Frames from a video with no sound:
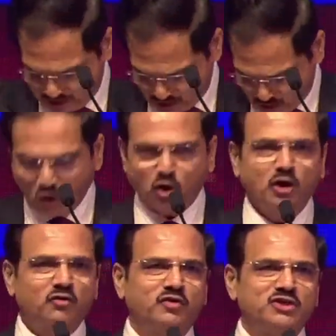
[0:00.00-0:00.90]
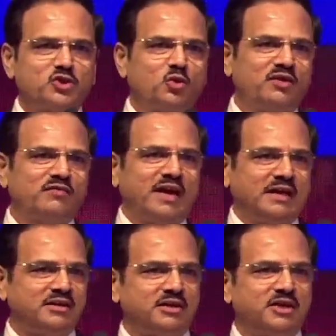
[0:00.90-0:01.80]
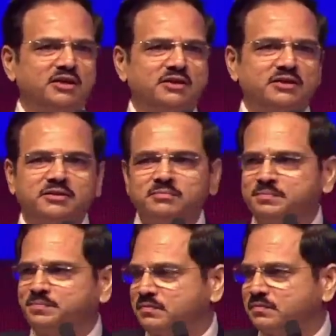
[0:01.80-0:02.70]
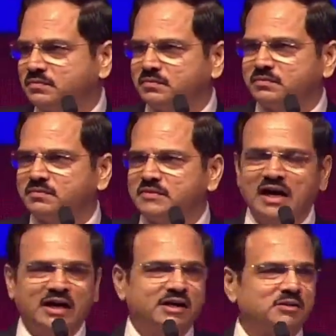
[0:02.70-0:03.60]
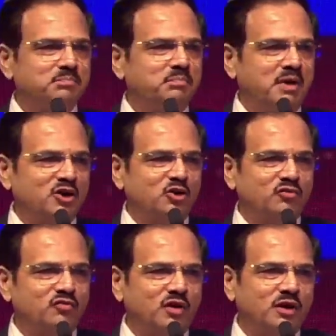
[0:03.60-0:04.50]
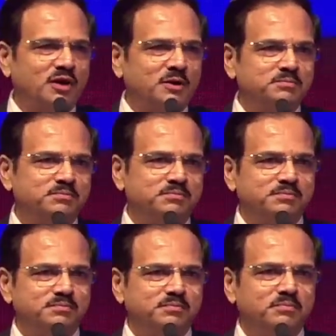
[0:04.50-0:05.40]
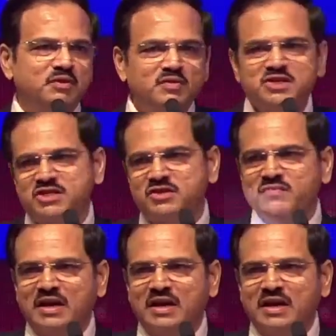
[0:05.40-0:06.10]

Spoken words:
So all of us who have gathered here are part of a PVC